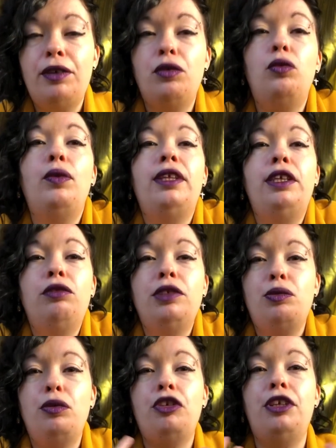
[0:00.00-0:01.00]
or whether you
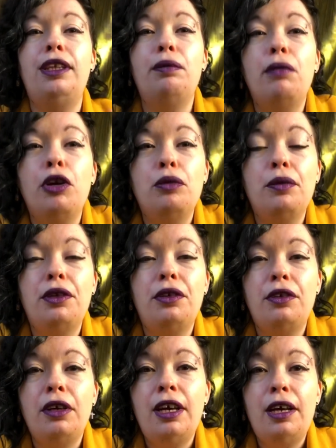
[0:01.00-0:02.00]
just want it in the
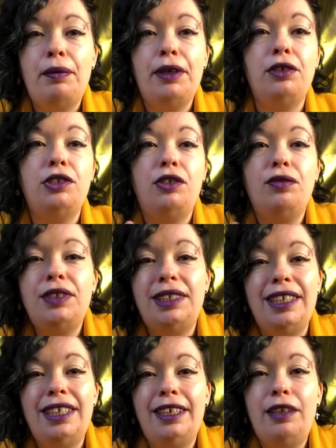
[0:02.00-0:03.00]
moment because you've
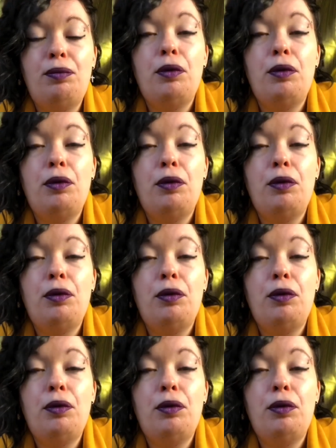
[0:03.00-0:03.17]
seen it,